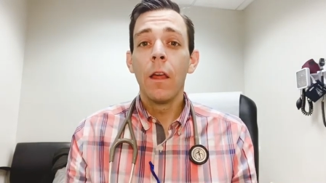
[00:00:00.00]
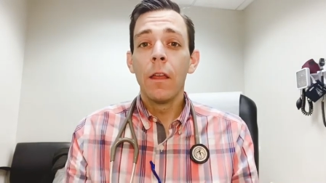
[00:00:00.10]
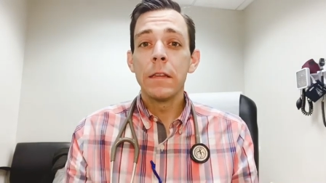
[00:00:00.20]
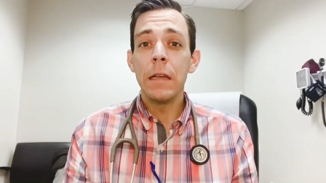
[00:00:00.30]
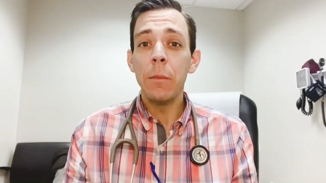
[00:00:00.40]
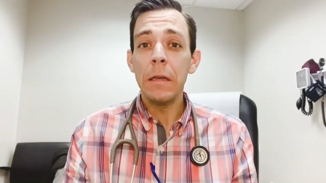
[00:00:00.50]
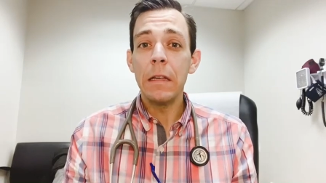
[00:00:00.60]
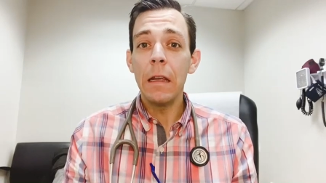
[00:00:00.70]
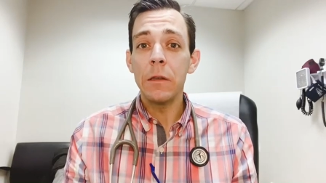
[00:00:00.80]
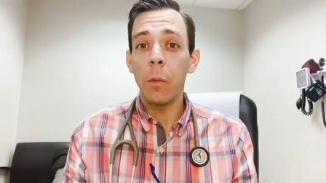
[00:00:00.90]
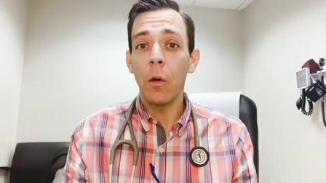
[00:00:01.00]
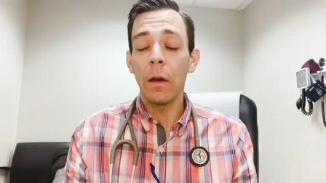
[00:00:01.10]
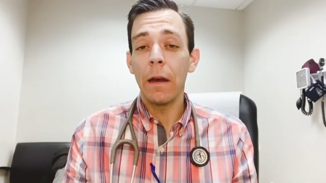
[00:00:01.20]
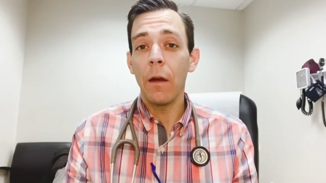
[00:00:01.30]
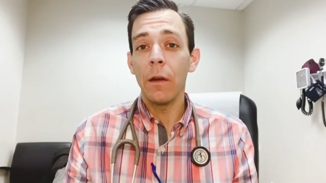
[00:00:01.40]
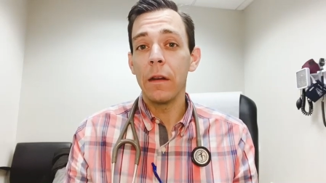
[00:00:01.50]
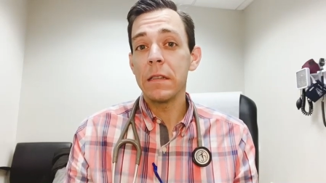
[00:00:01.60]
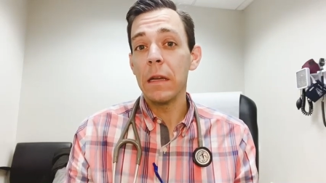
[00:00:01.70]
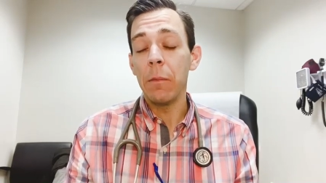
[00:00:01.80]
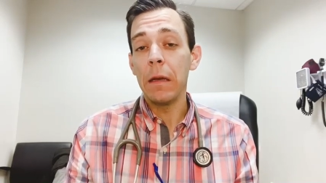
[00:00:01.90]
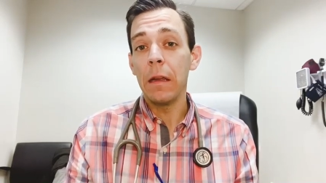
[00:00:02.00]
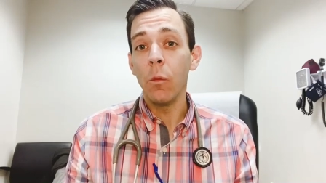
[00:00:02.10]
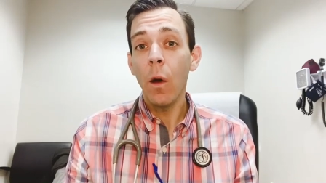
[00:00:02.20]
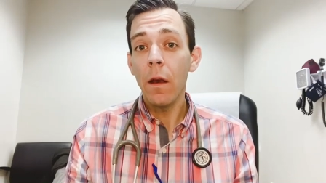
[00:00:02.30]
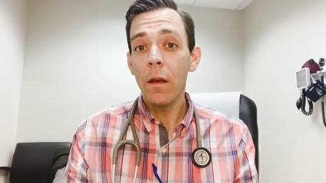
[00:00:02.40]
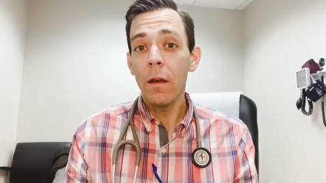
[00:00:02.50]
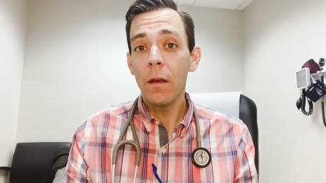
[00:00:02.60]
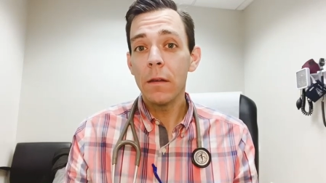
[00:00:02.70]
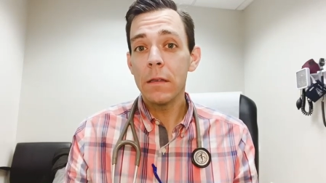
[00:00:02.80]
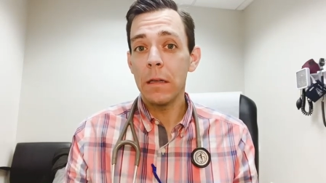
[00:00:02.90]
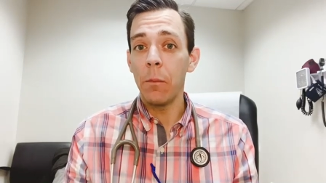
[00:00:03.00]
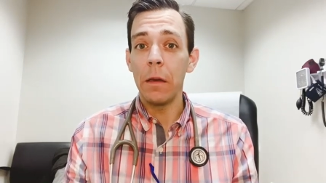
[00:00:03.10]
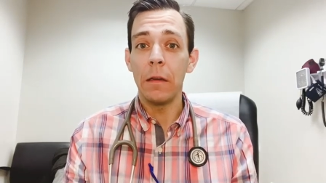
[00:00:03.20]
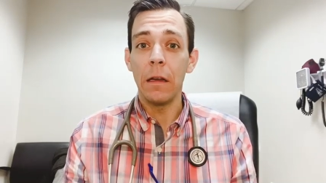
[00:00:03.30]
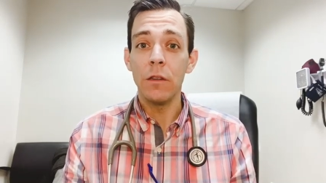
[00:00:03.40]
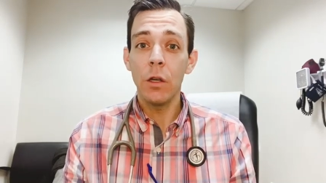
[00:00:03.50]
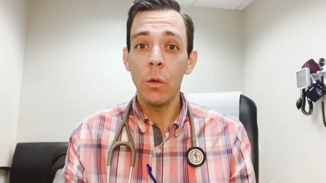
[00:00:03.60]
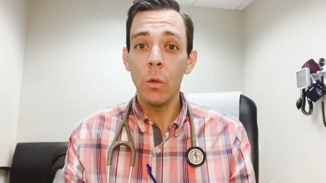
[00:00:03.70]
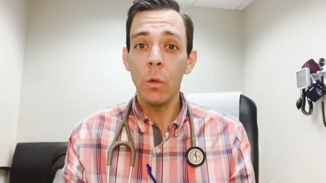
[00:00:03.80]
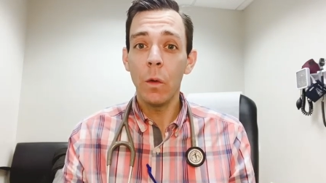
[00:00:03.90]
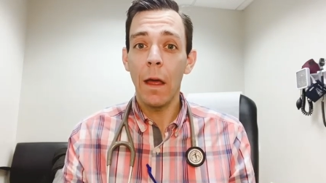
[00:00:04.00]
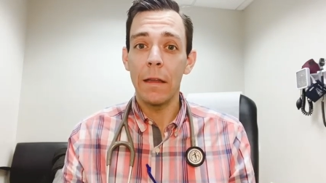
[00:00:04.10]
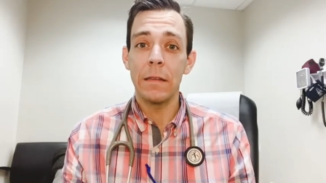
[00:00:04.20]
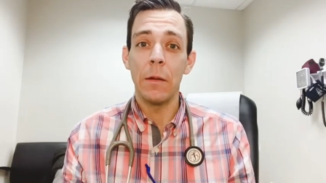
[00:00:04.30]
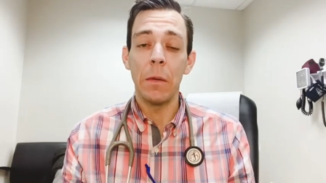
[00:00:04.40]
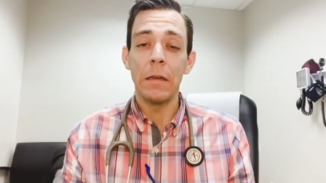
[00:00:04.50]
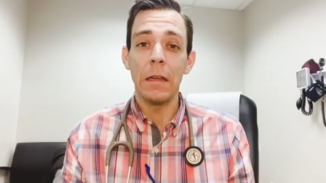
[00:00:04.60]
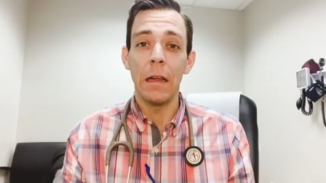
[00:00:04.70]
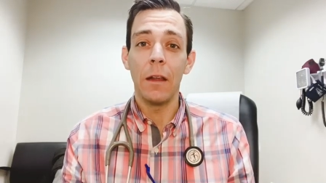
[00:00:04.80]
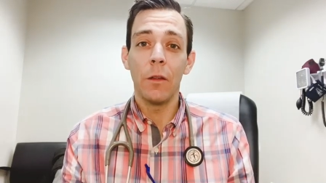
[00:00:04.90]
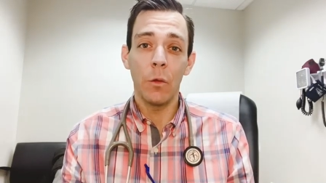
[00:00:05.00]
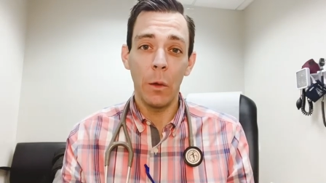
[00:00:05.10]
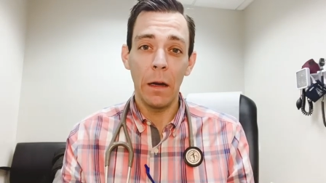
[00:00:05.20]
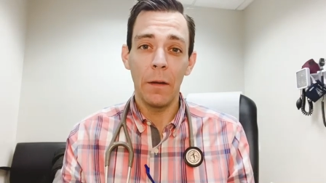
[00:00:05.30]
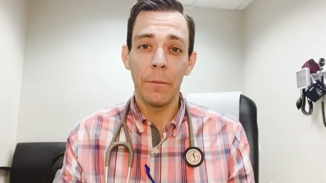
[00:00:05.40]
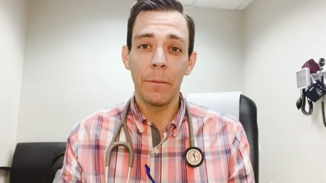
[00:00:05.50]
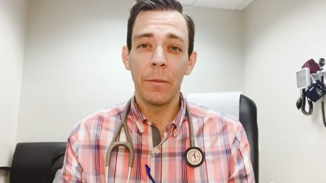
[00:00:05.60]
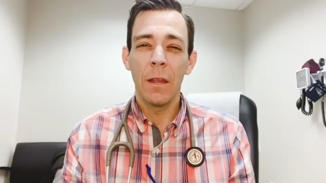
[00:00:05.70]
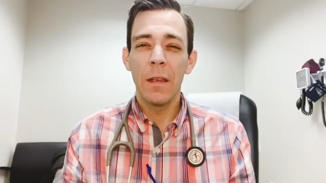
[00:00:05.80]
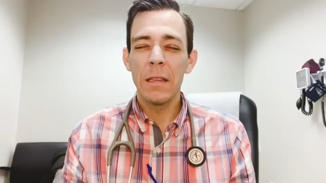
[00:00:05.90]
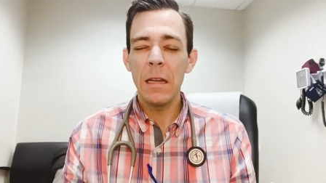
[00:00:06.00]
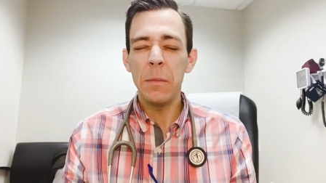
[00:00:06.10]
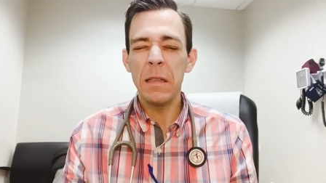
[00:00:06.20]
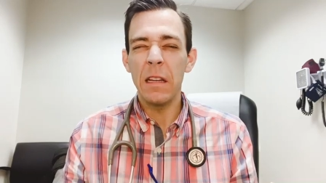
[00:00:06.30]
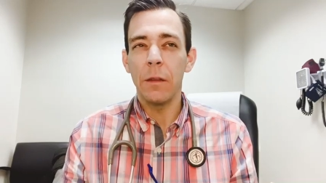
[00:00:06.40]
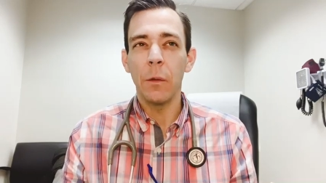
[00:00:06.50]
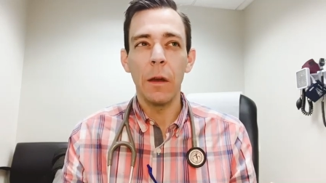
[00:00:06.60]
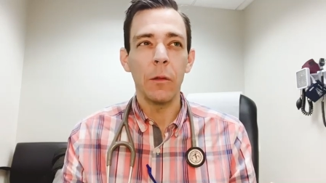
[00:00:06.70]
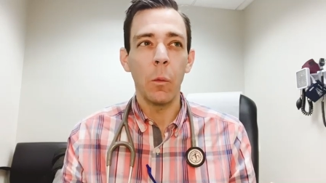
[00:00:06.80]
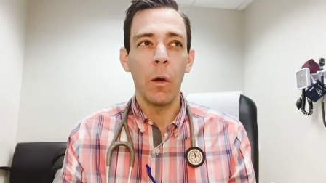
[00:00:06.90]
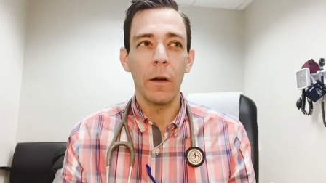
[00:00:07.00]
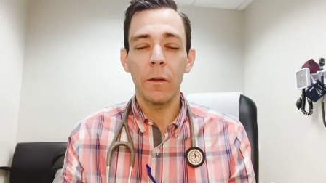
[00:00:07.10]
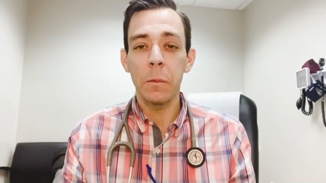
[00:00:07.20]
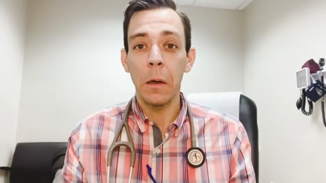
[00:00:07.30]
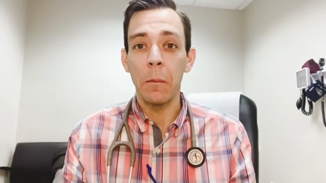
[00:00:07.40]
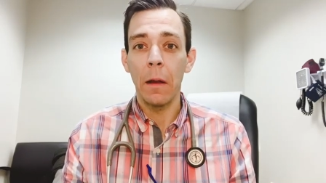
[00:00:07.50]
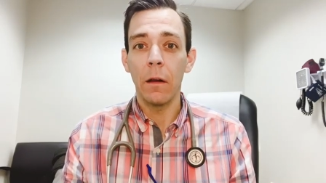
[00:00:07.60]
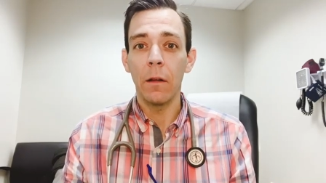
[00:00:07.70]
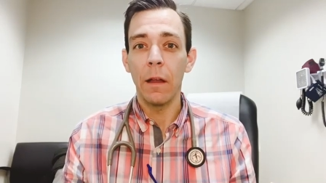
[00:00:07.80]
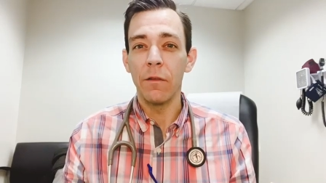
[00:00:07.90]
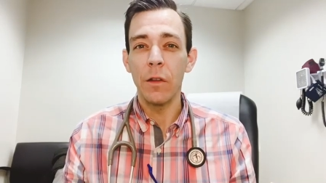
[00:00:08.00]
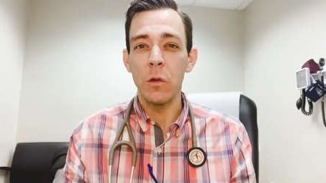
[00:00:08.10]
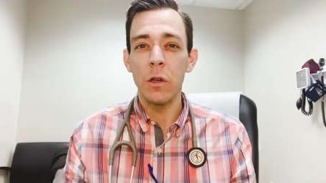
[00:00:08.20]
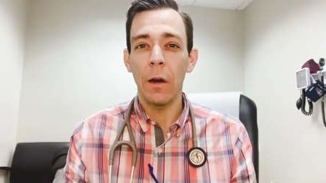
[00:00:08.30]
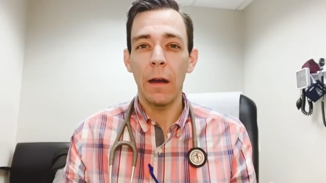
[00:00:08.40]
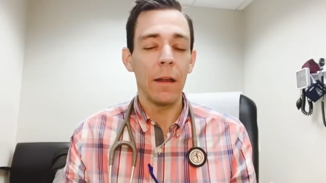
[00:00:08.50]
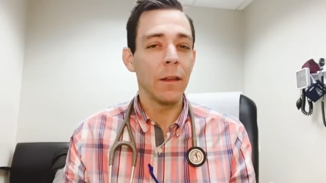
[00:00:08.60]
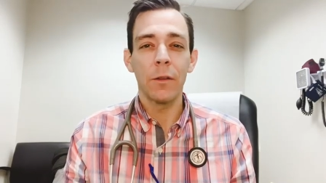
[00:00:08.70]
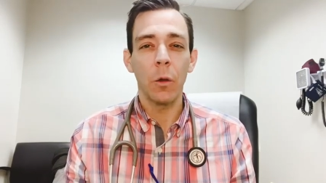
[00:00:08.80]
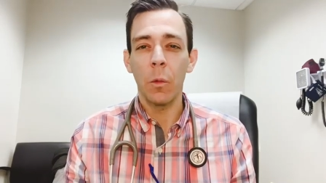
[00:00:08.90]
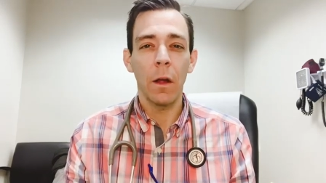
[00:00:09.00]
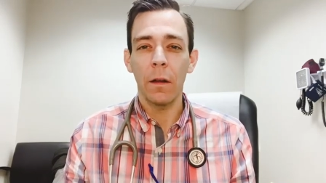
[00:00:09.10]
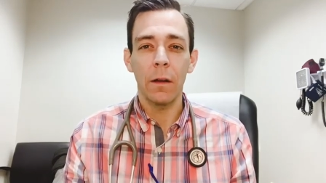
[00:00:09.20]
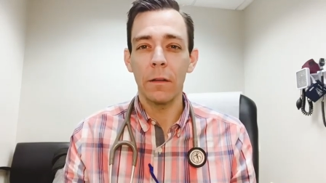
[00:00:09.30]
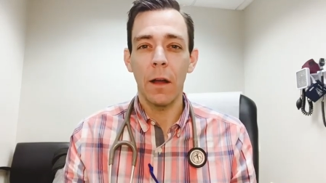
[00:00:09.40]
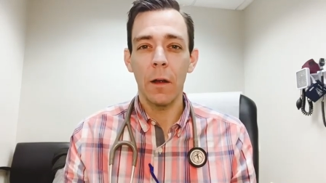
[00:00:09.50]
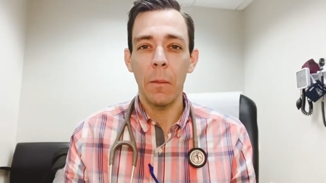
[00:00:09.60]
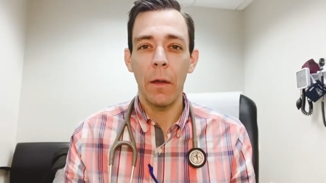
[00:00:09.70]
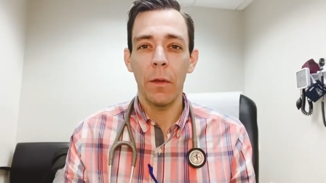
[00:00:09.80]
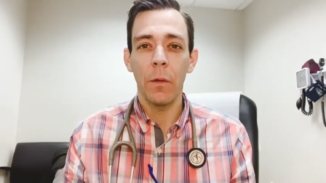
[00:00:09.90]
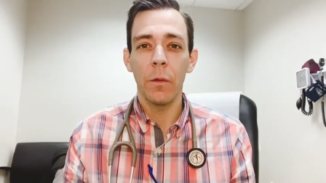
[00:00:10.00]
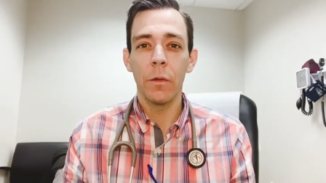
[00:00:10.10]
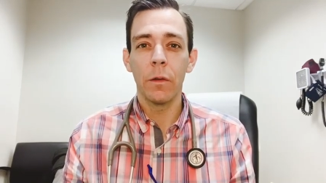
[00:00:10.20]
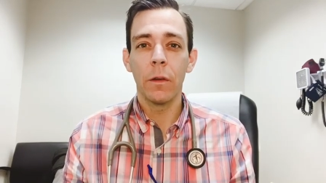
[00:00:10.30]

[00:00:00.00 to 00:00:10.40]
CPT is broken down into CPT-1, CPT-2, and CPT-3. CPT-3 is more experimental and future ideas, so we're not going to talk about those.